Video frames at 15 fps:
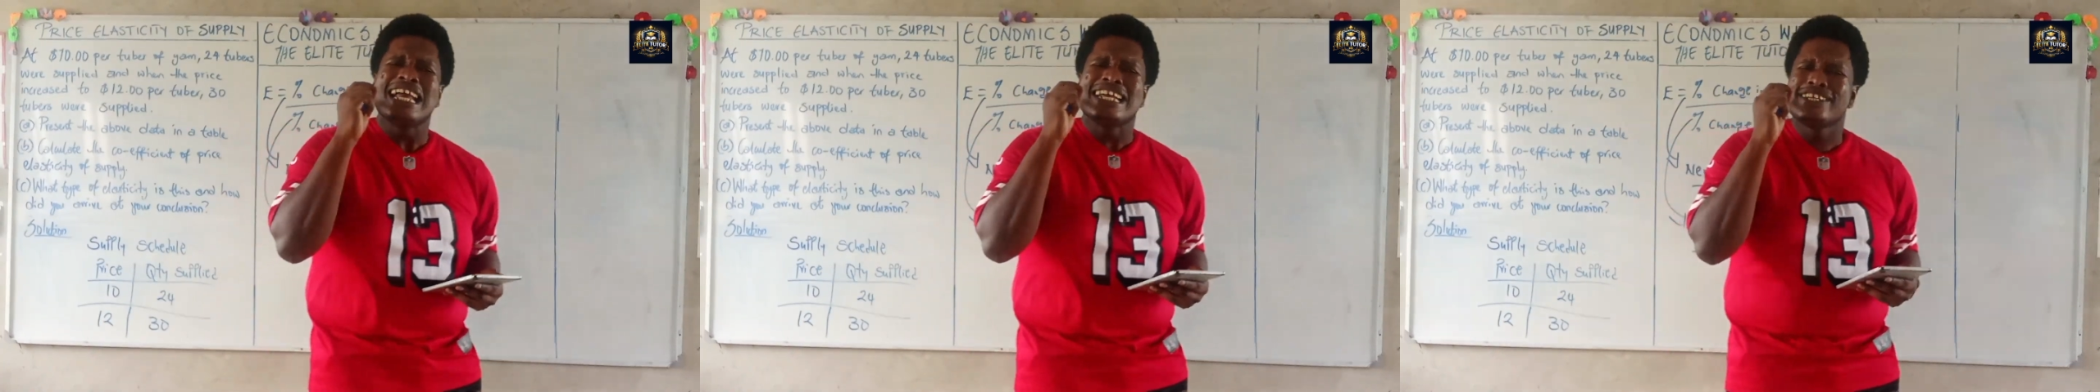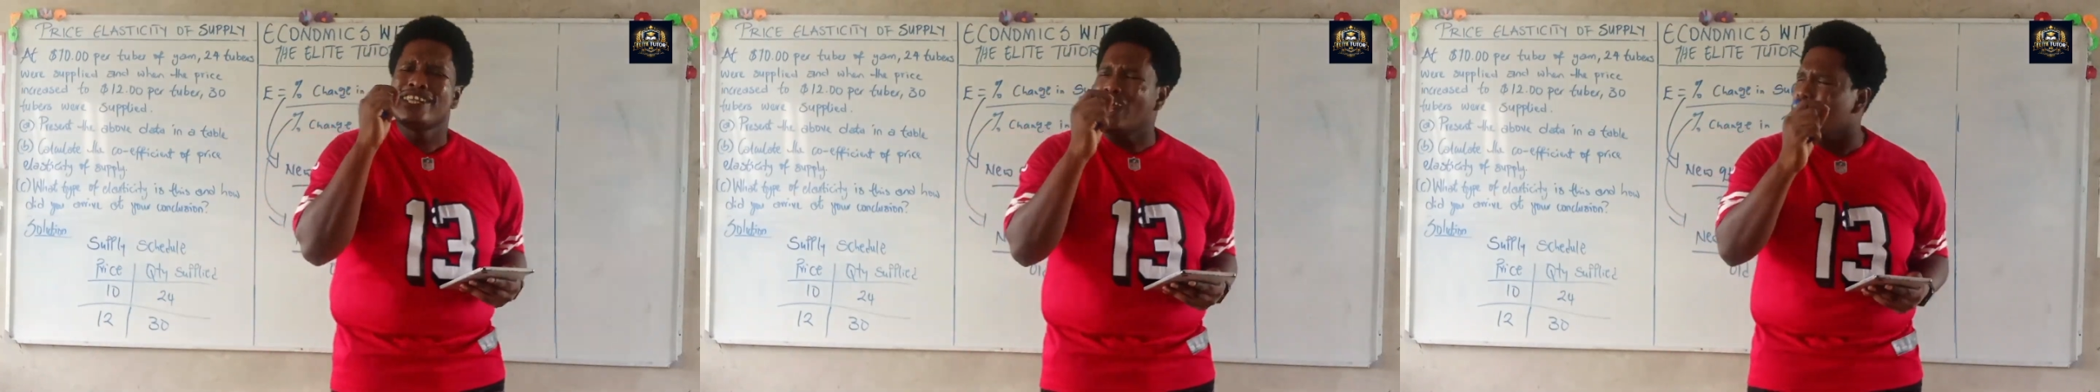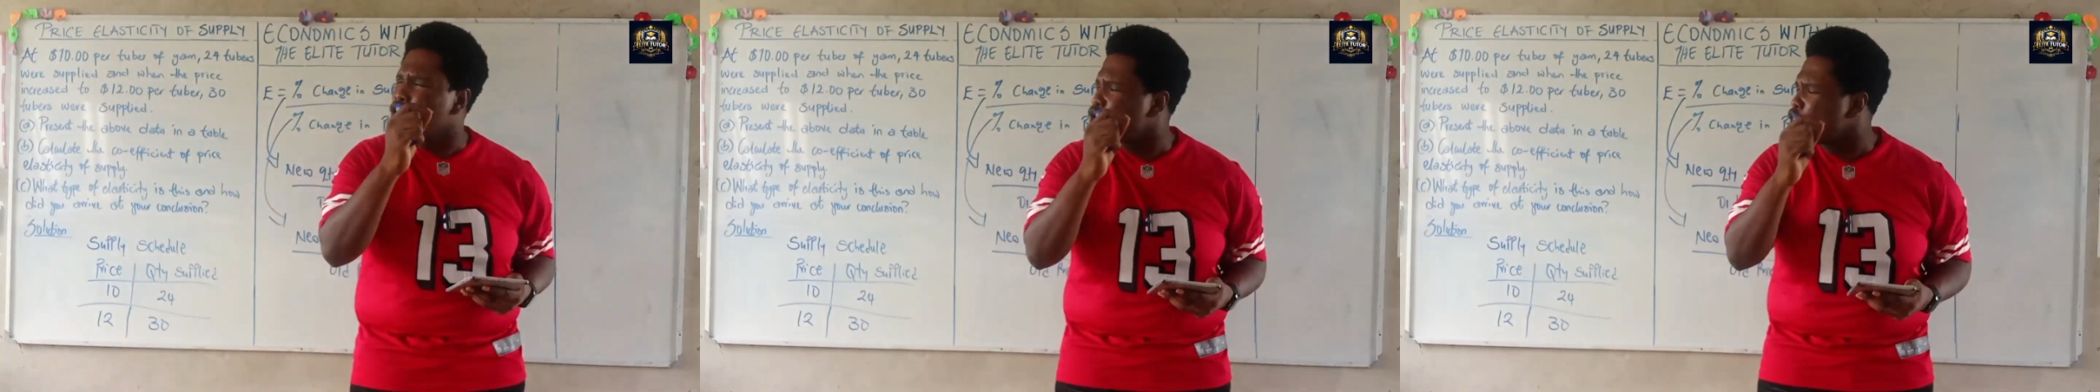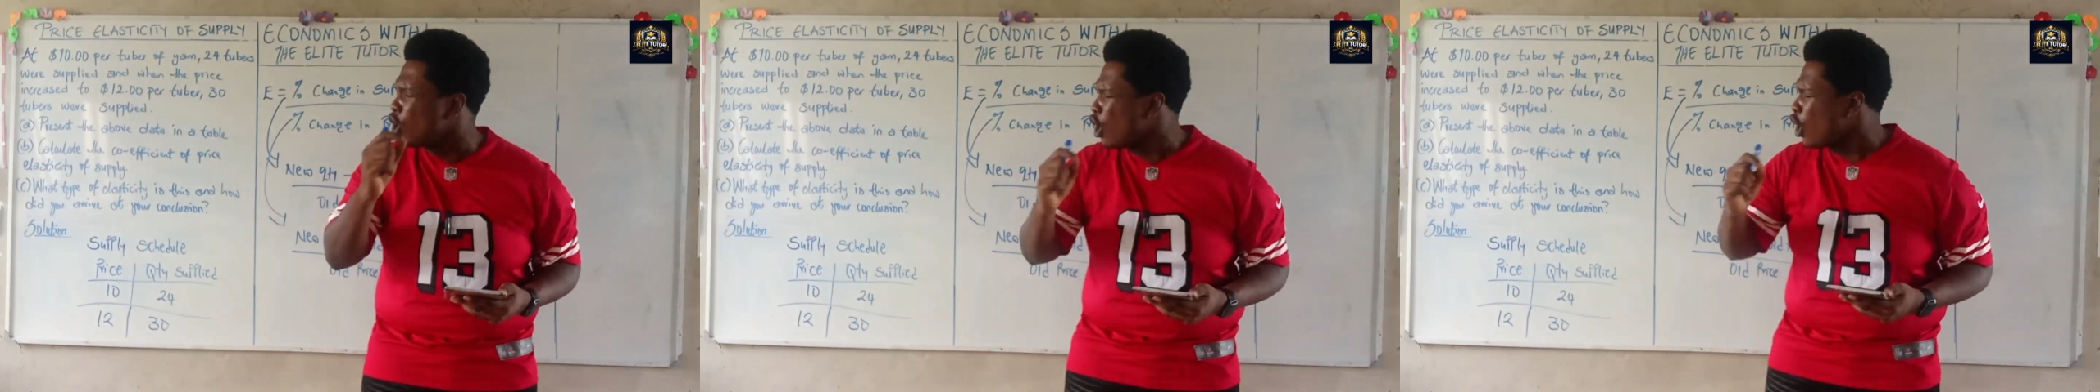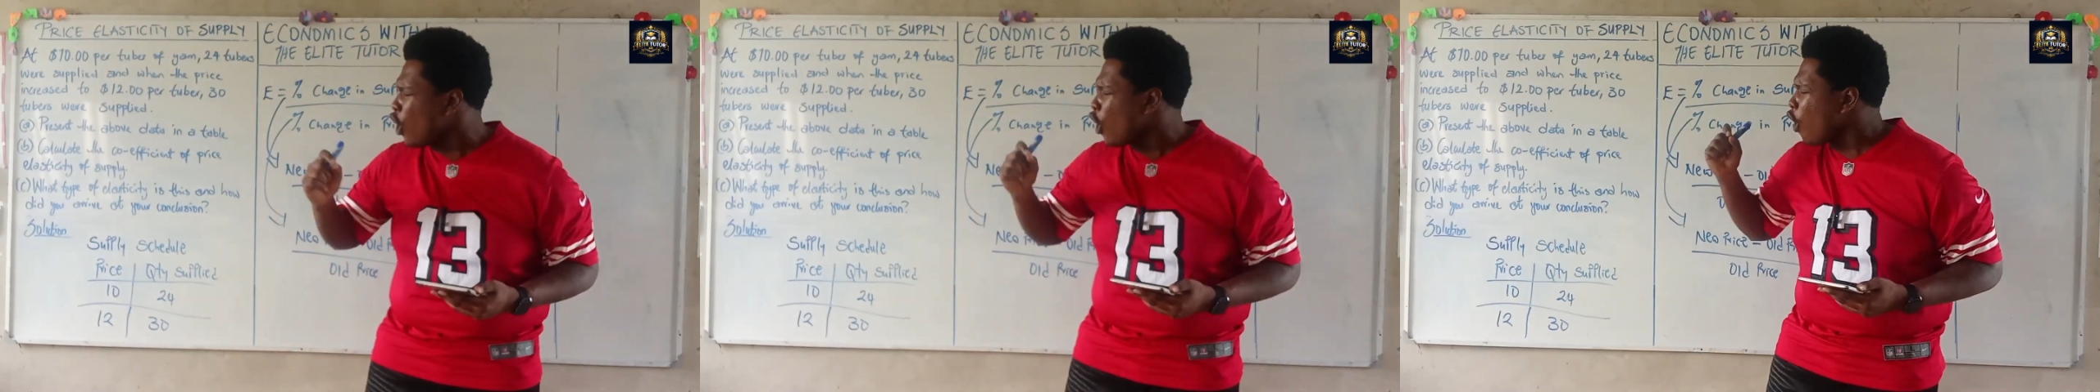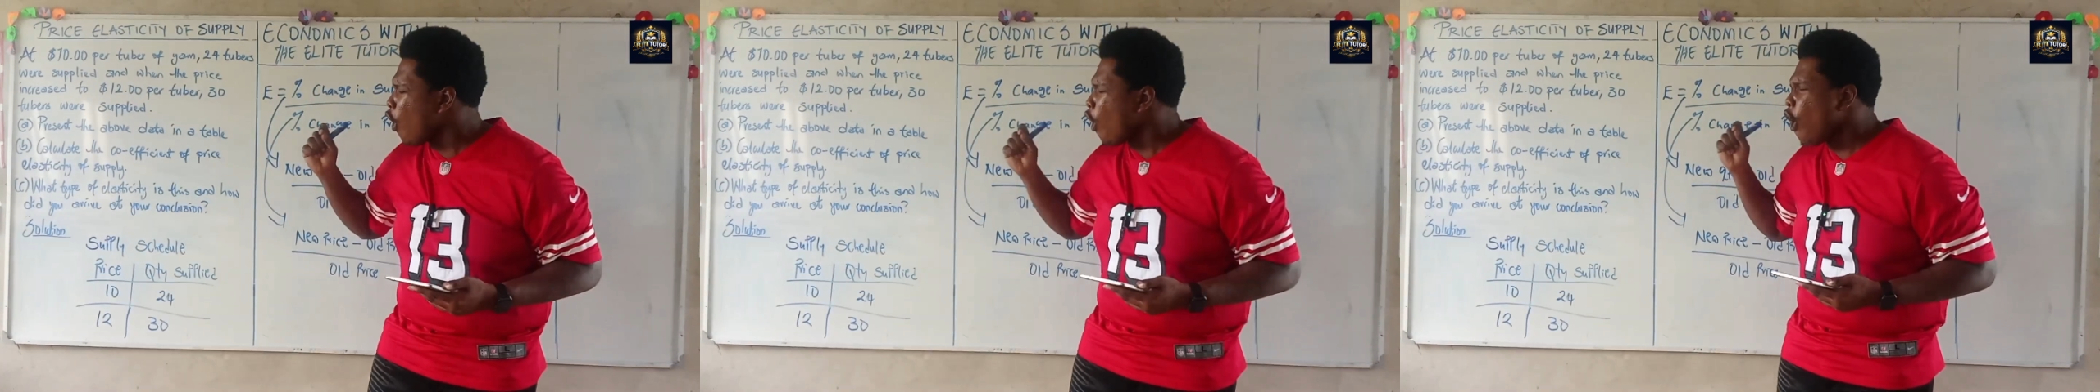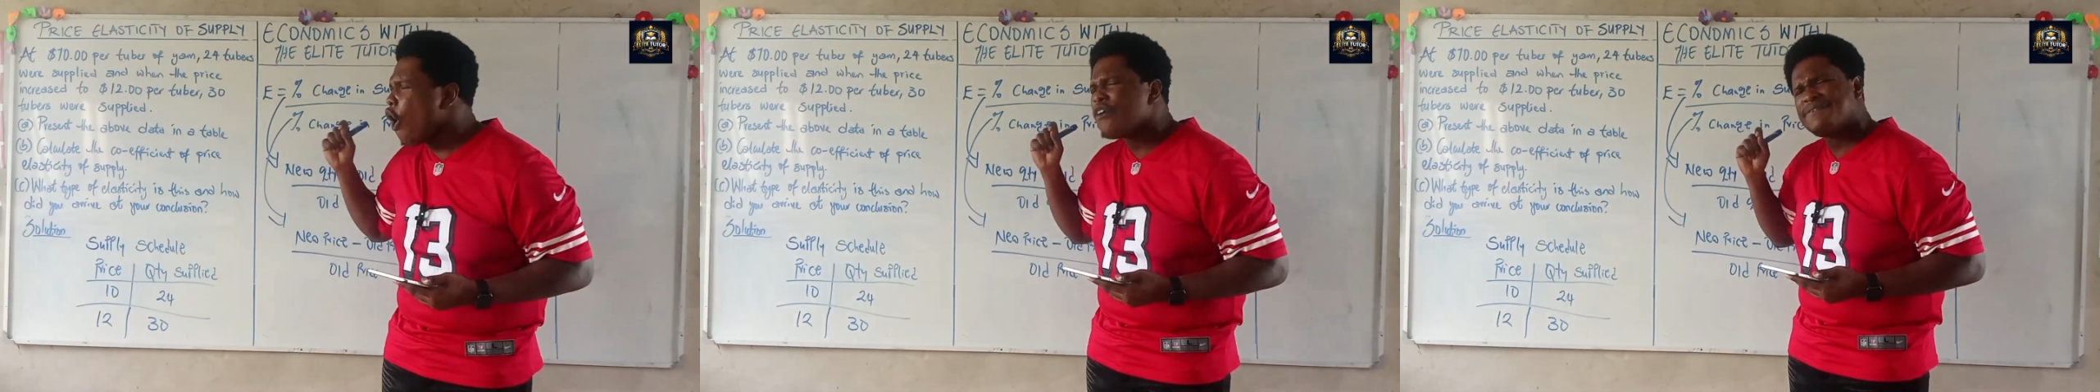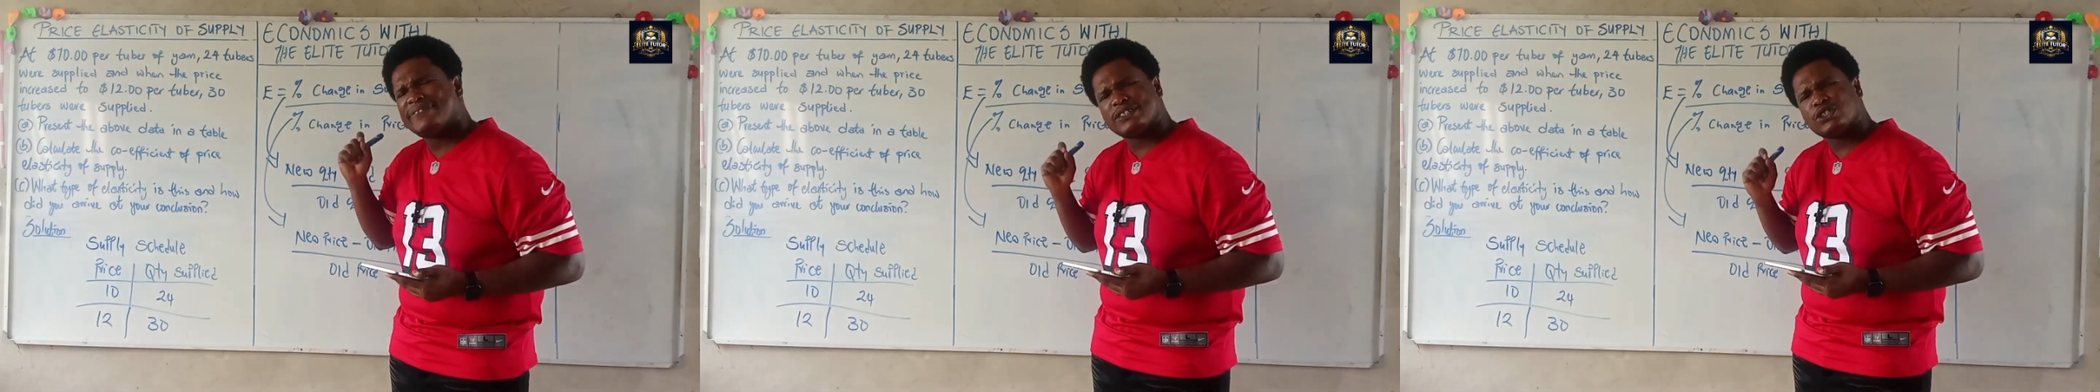the
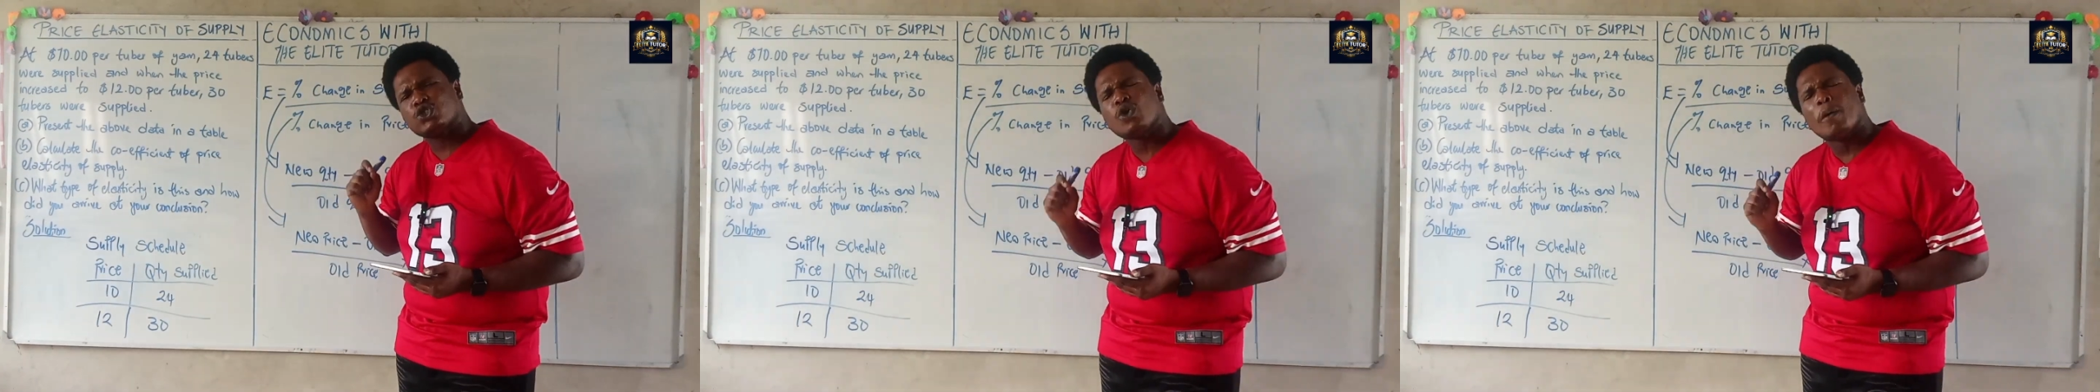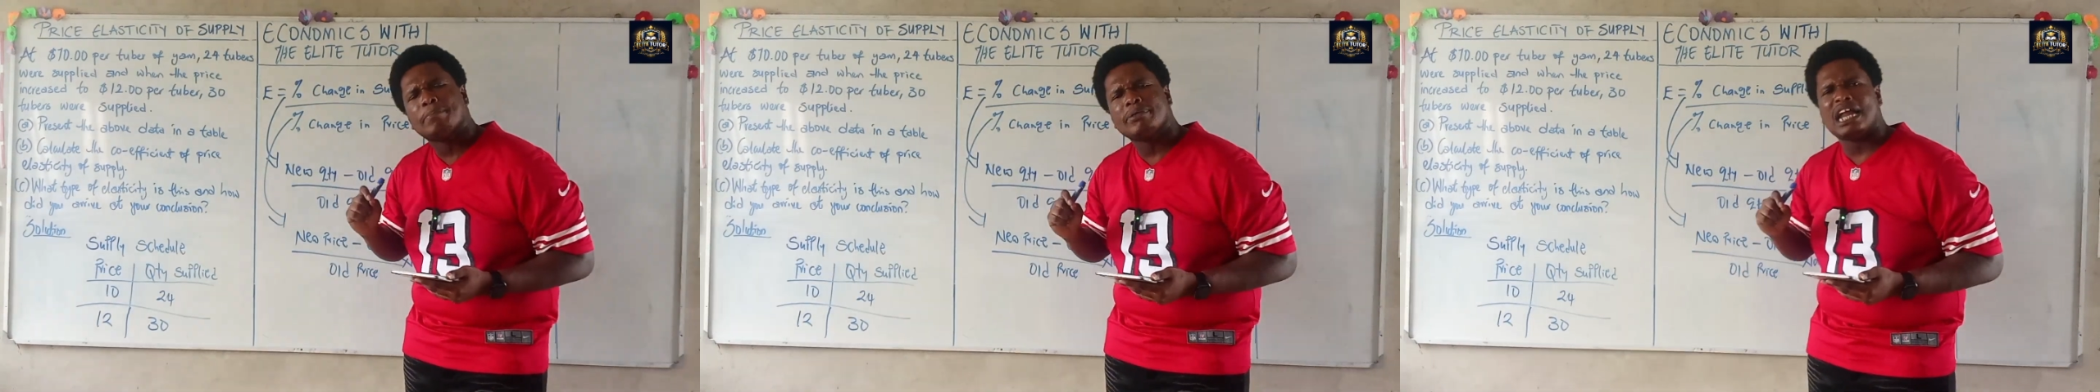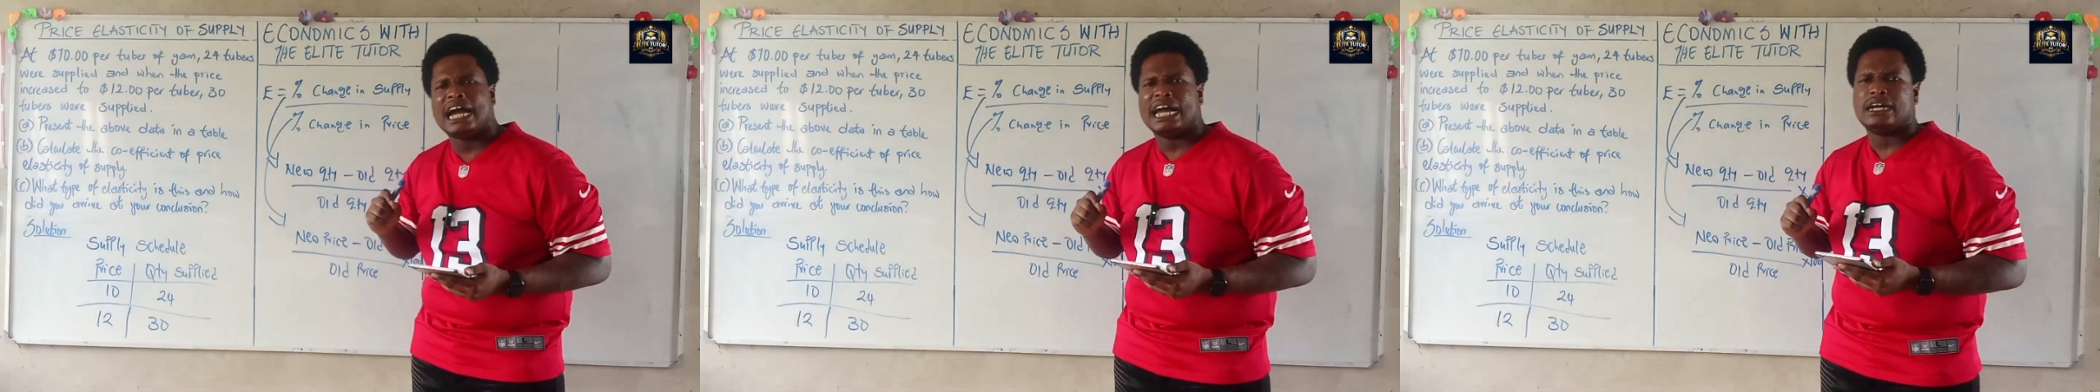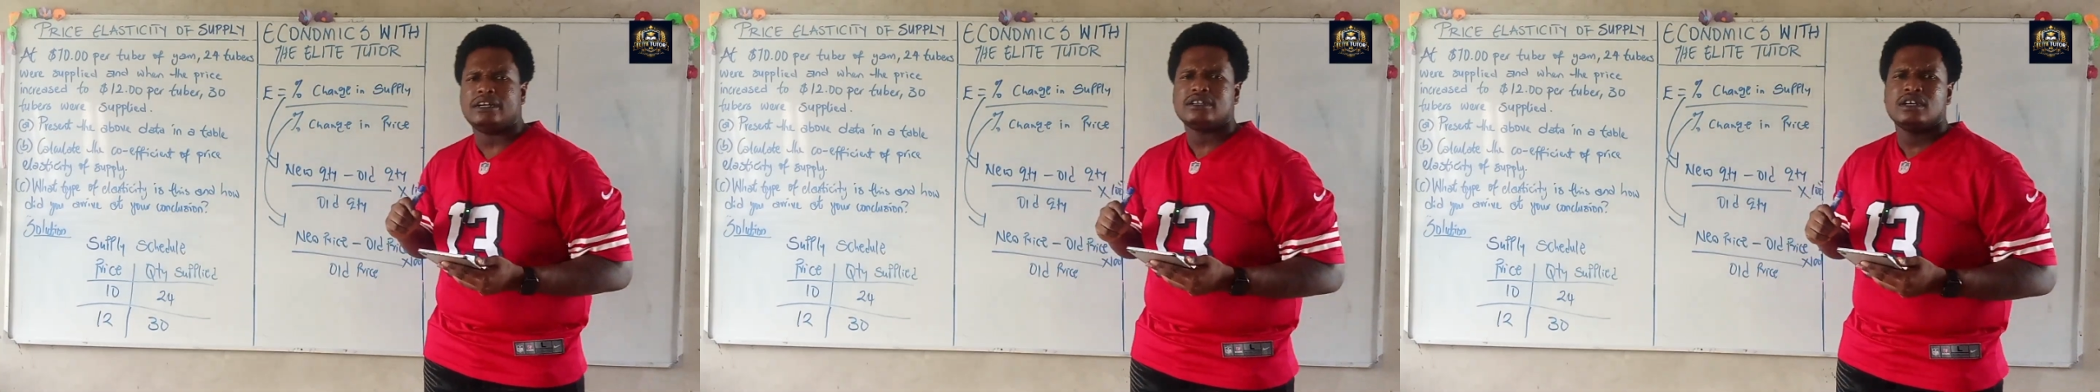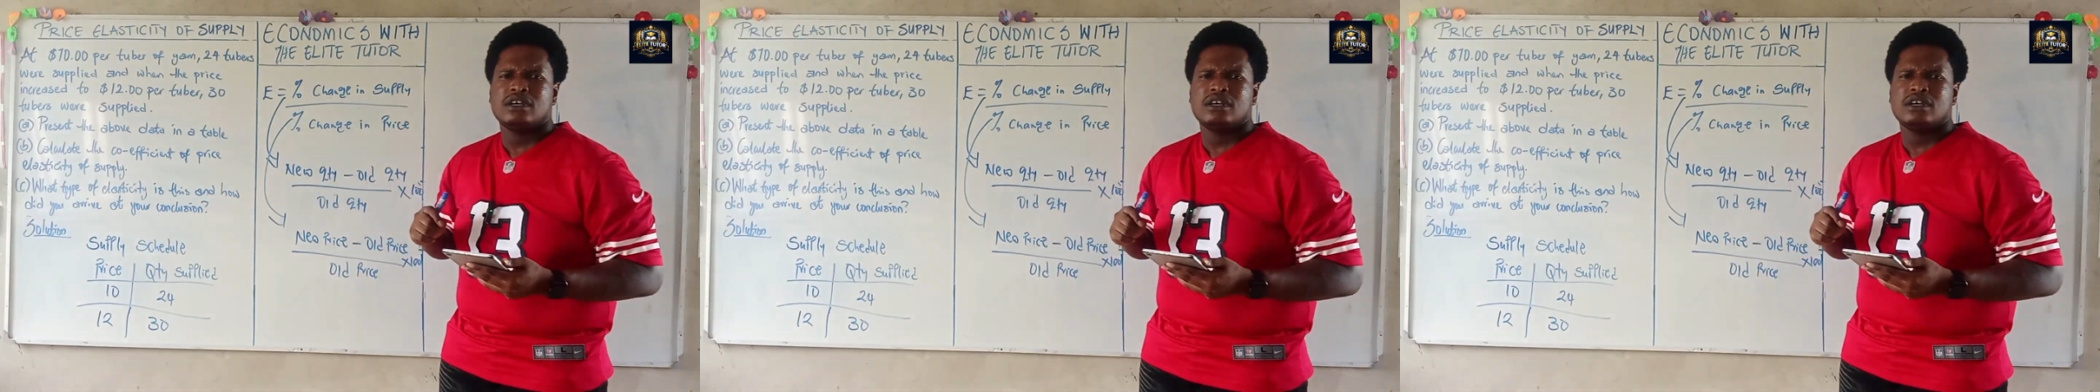law of supply.